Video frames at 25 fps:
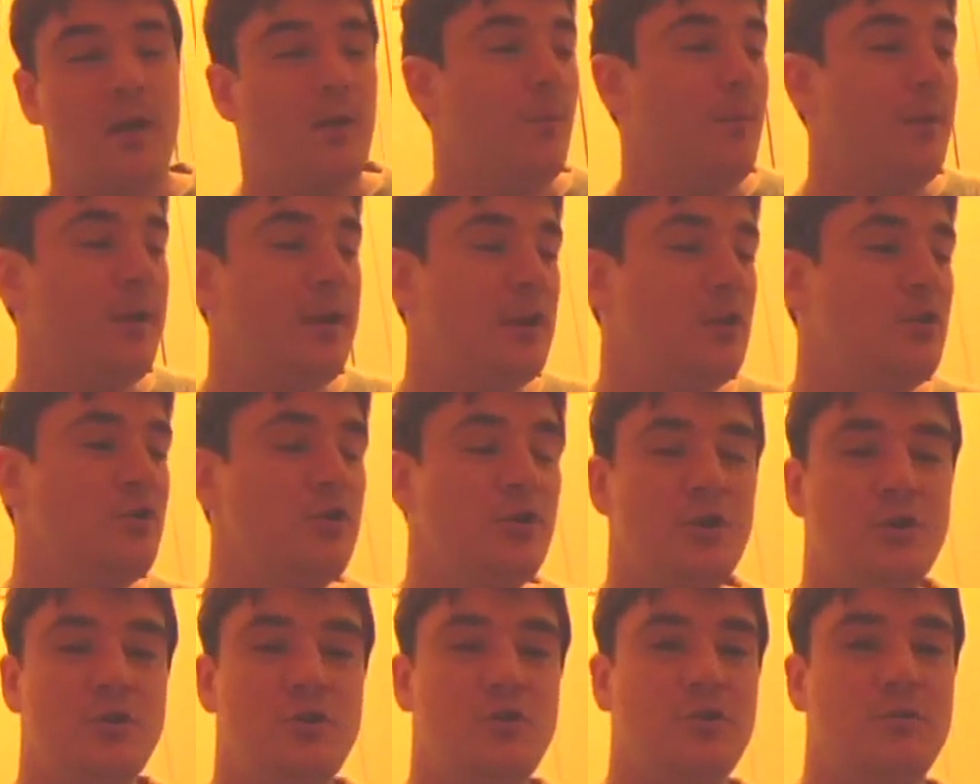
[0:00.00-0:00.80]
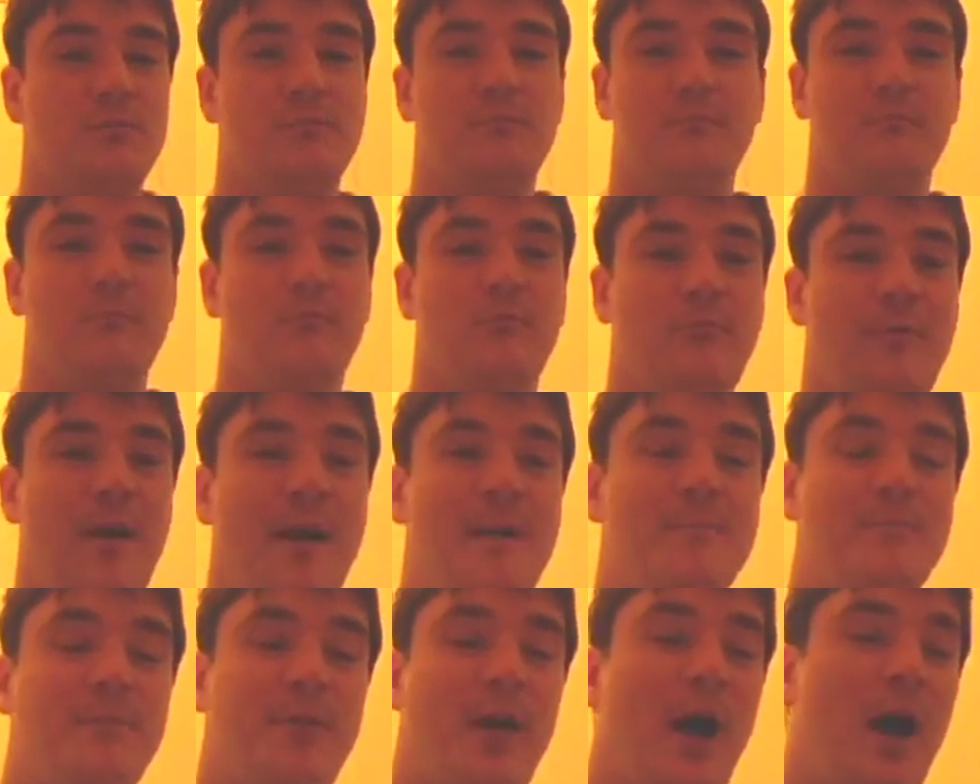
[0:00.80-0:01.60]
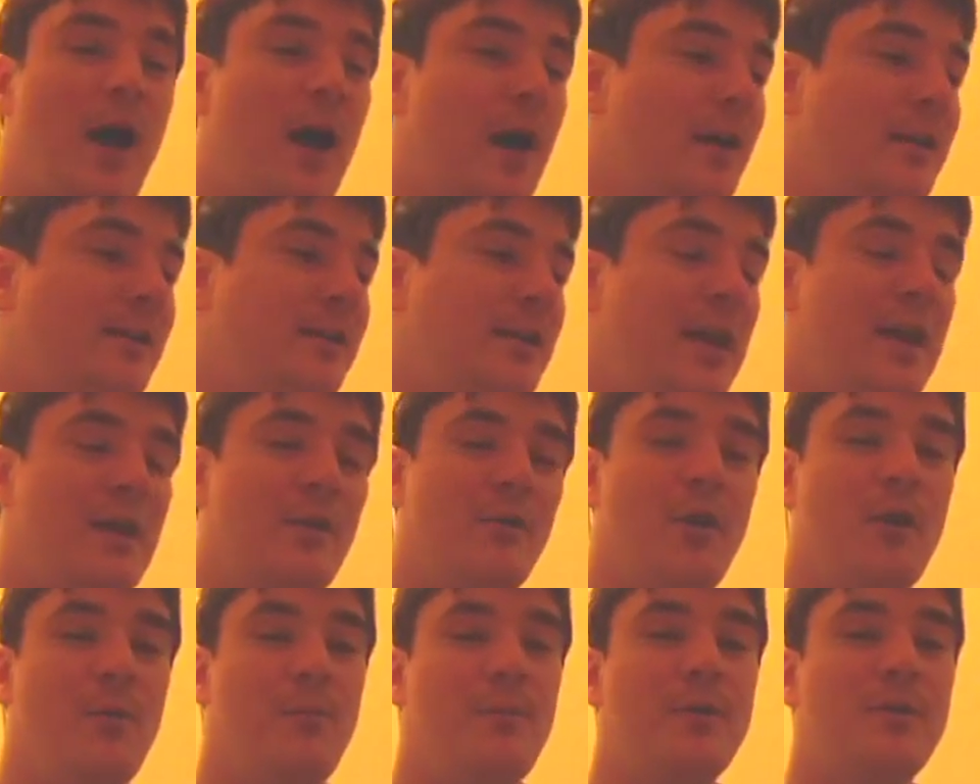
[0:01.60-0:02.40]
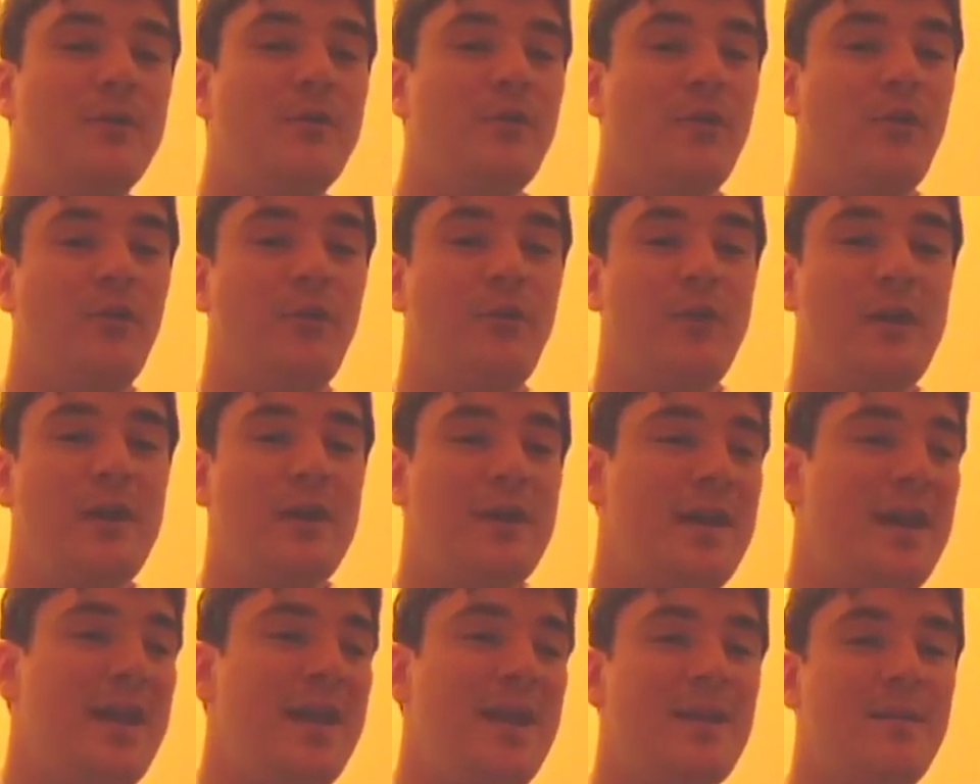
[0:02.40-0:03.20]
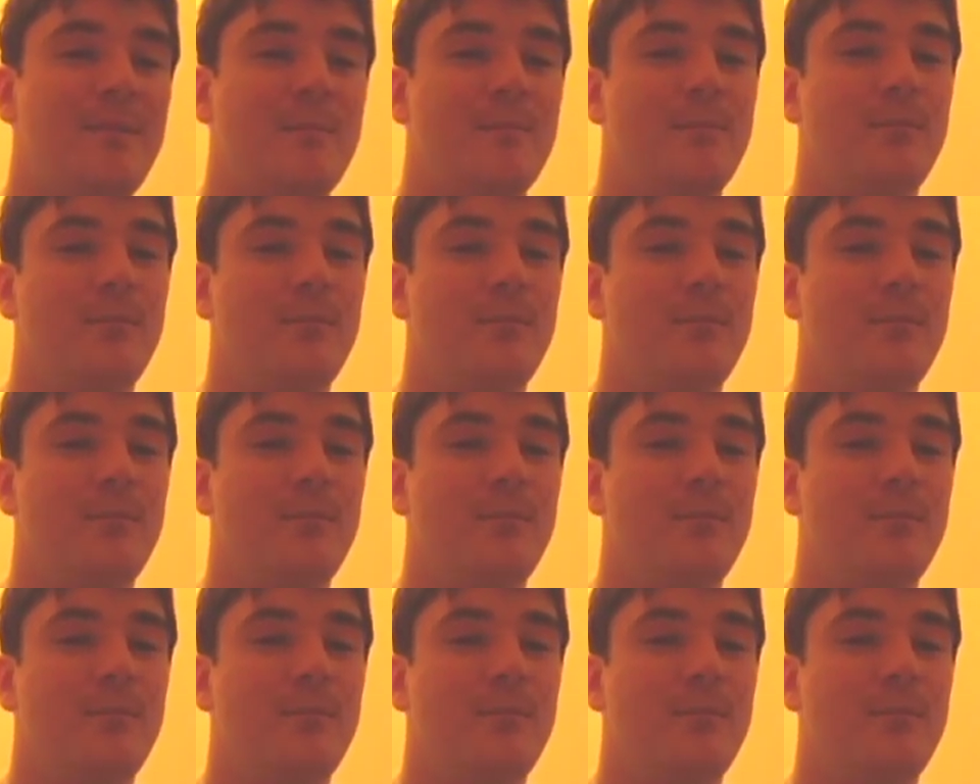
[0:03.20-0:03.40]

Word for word: we can just ramp that idea up into 3D.